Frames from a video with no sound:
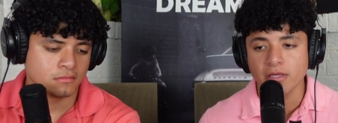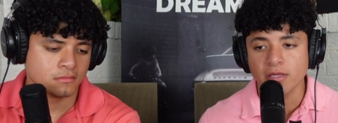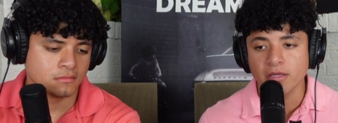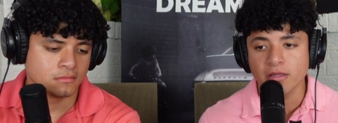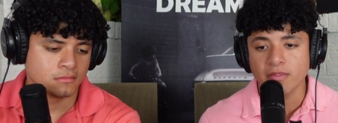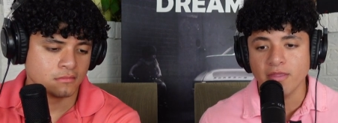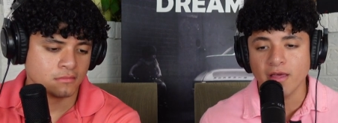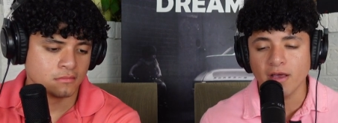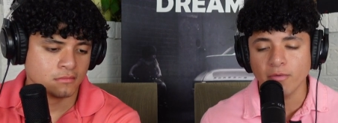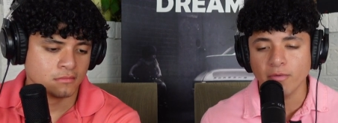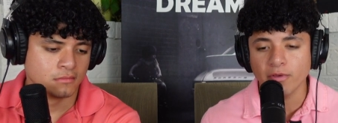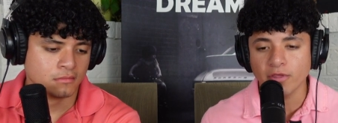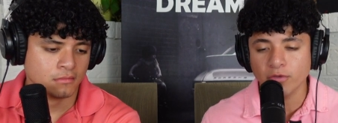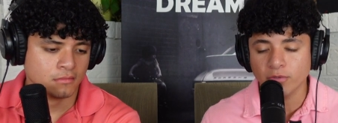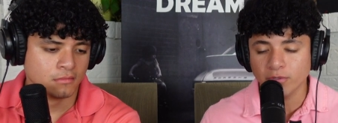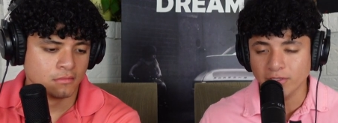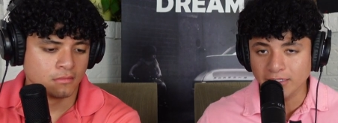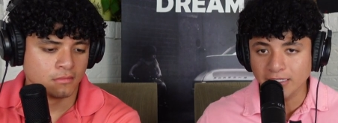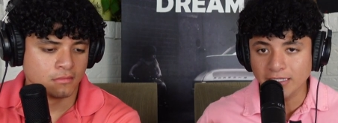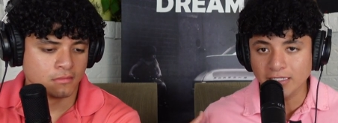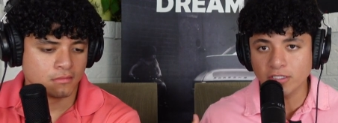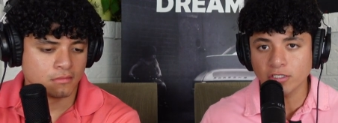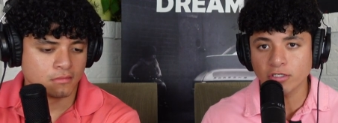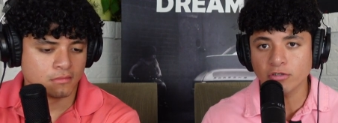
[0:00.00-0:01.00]
Speaker 1: That way you
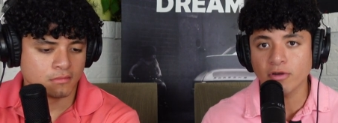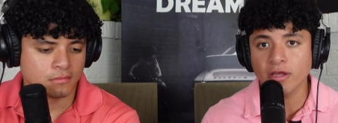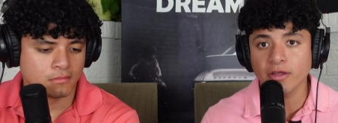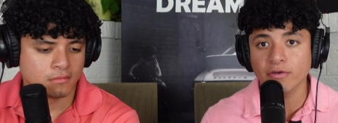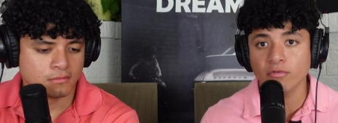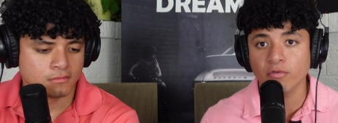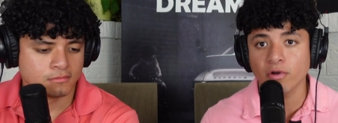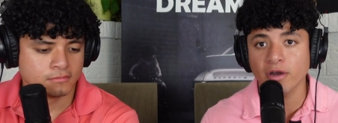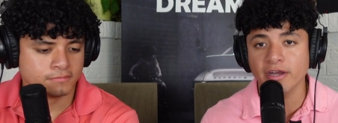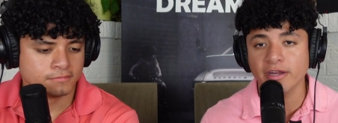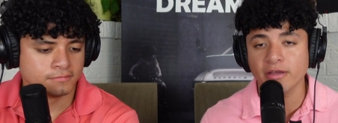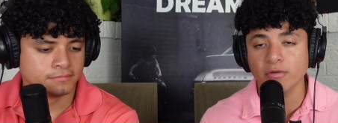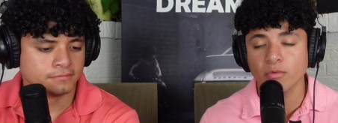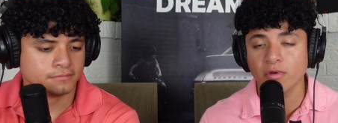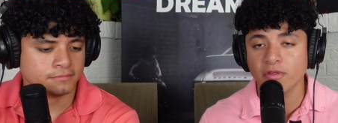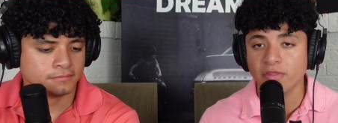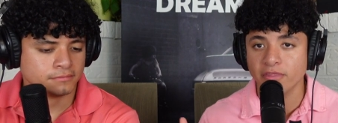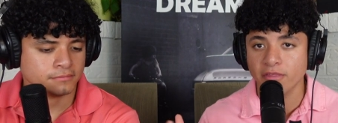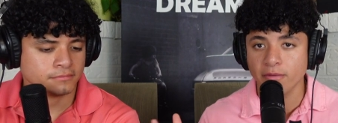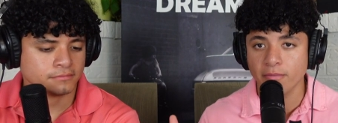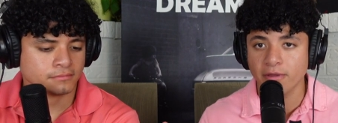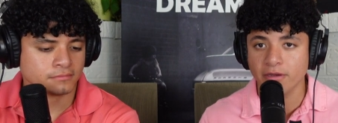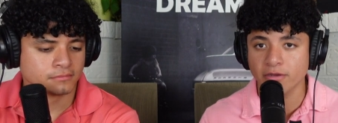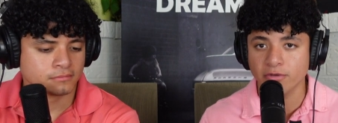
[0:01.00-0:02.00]
can hit the ground running
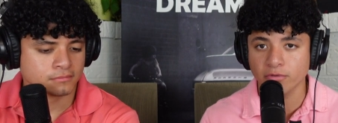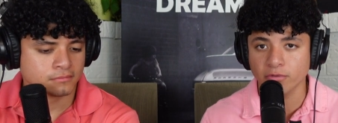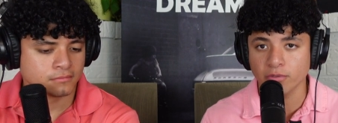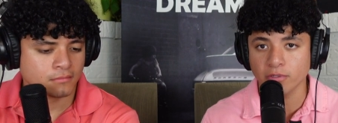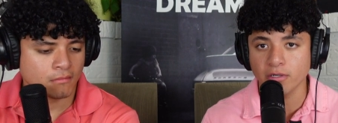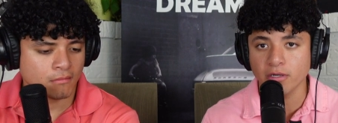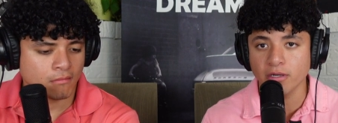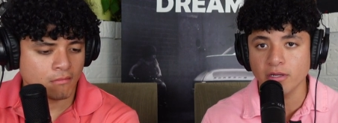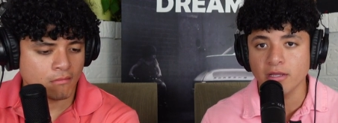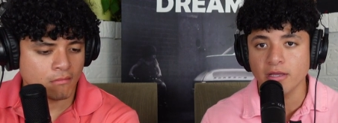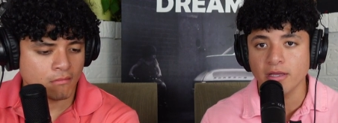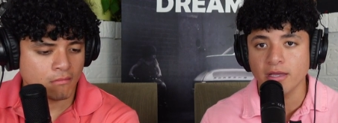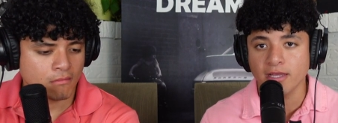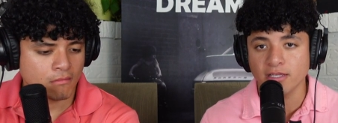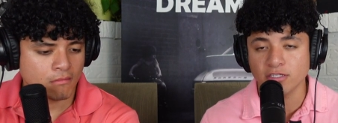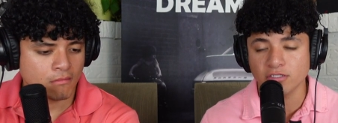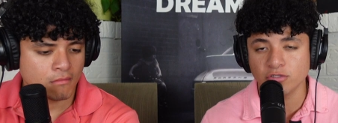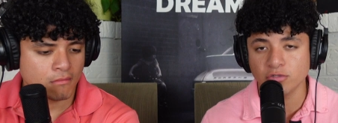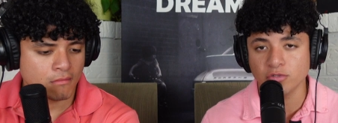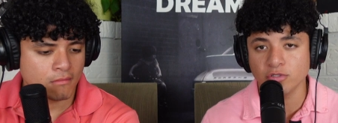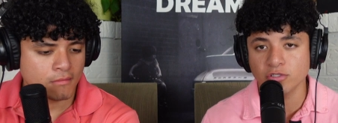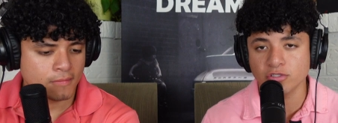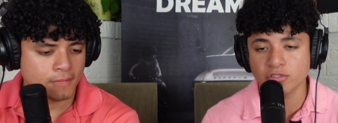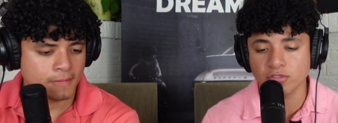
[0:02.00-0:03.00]
with the mentor as
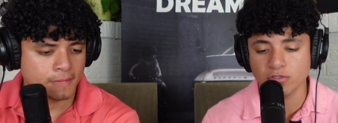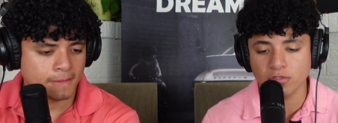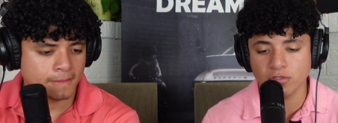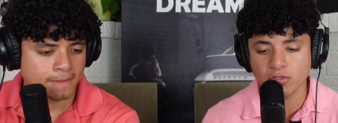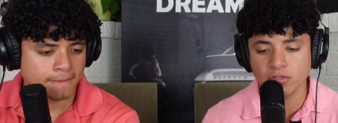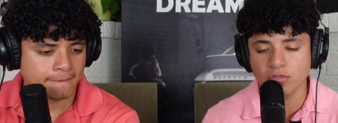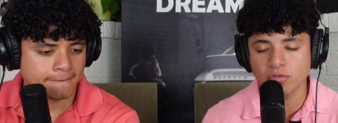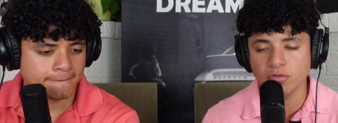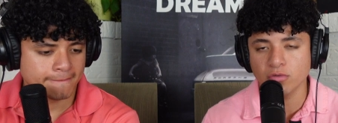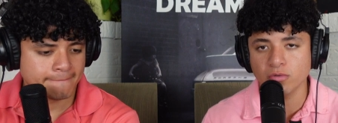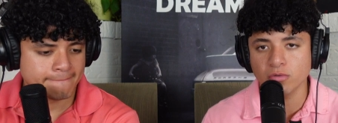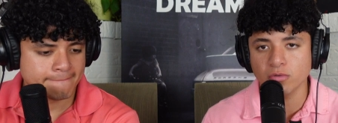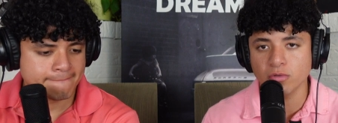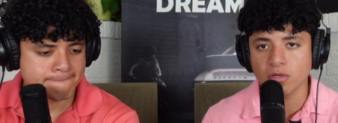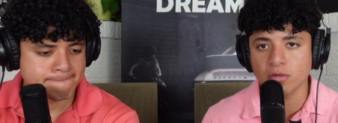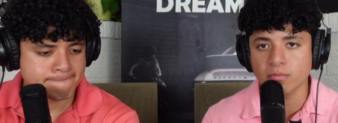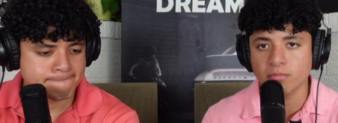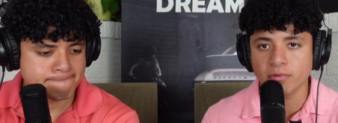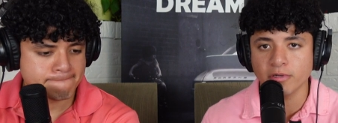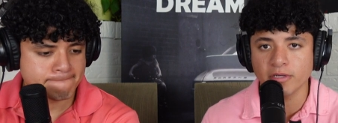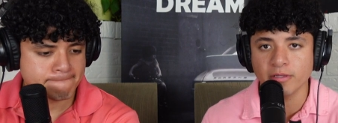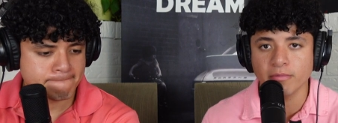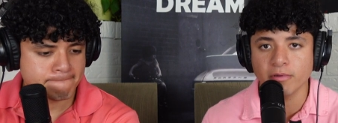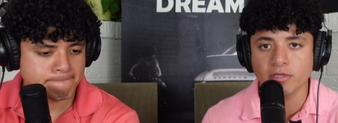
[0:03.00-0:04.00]
soon as you are
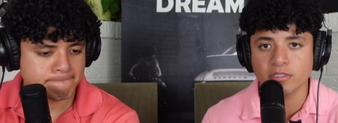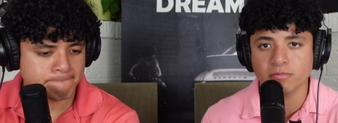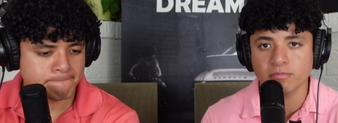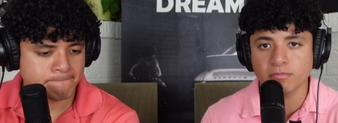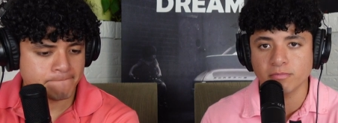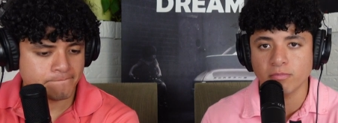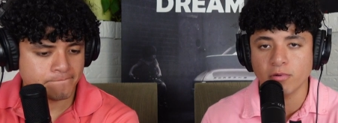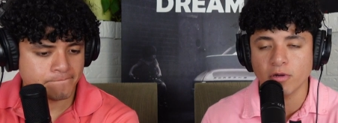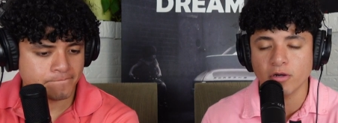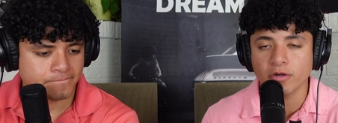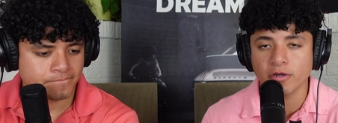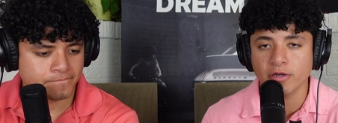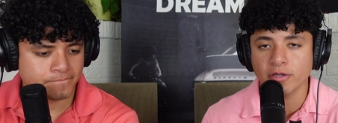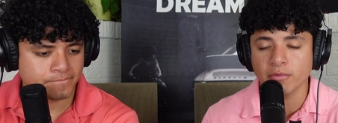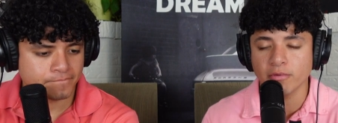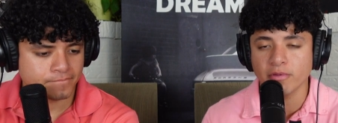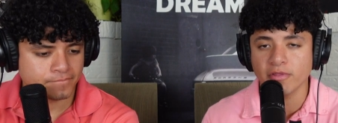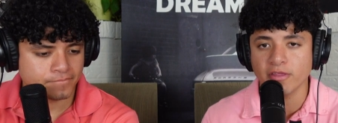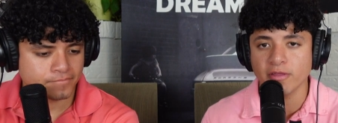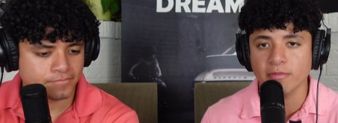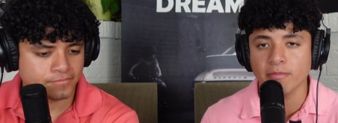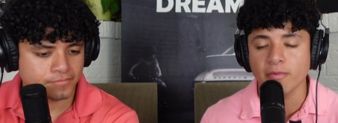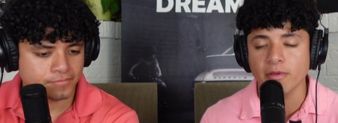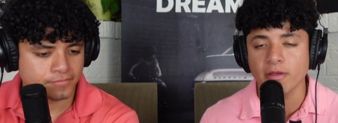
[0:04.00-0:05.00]
pretty much partnering
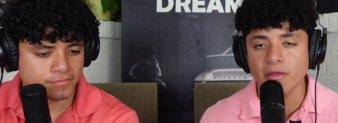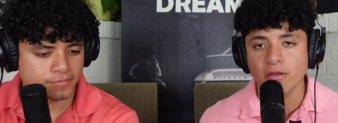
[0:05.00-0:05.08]
with him